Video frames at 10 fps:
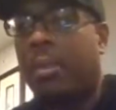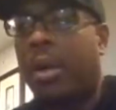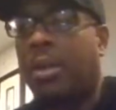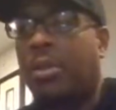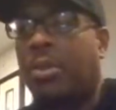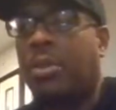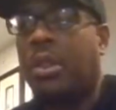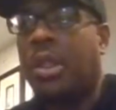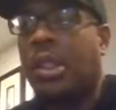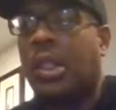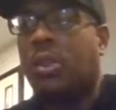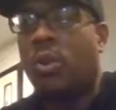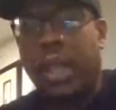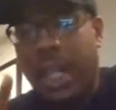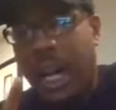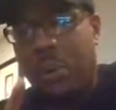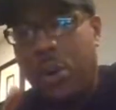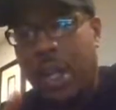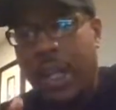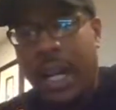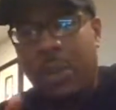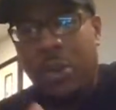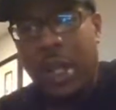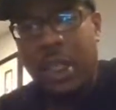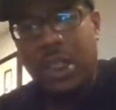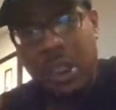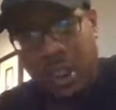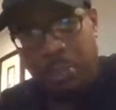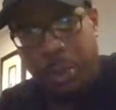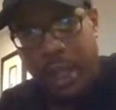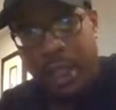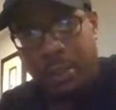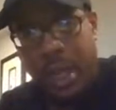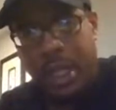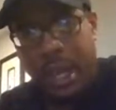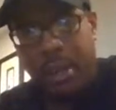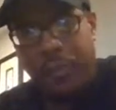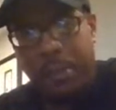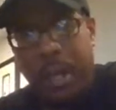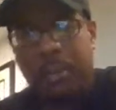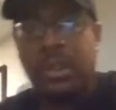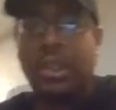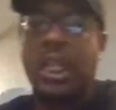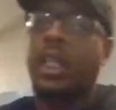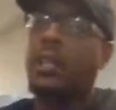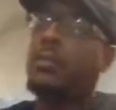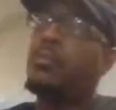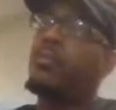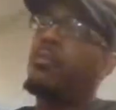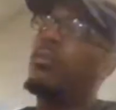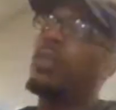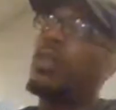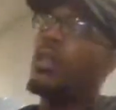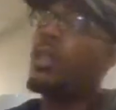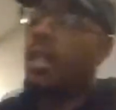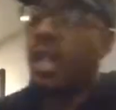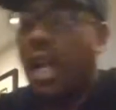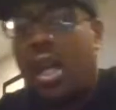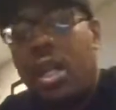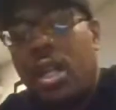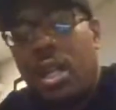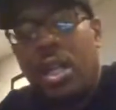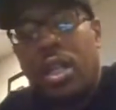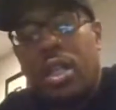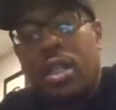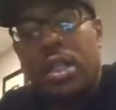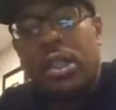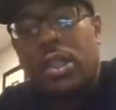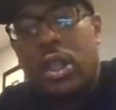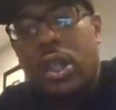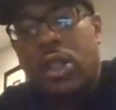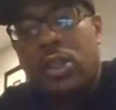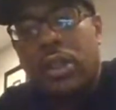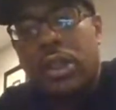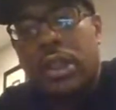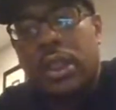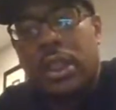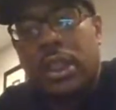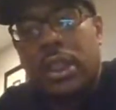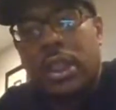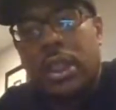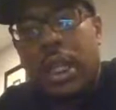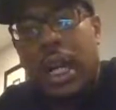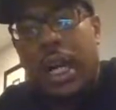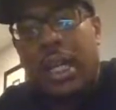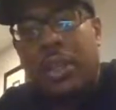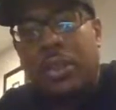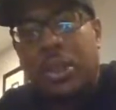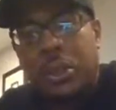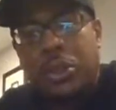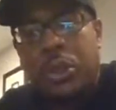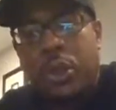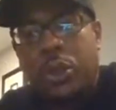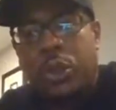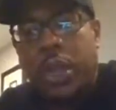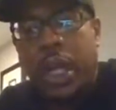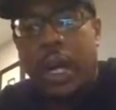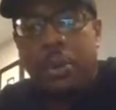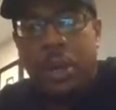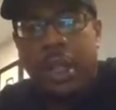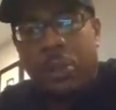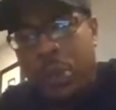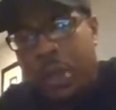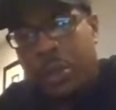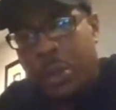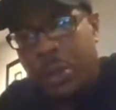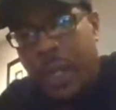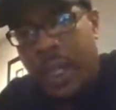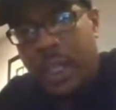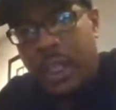Markle, or they got one and she's pregnant right now, if I'm not mistaken. Yeah. So they got either two children or they got one and one on the way.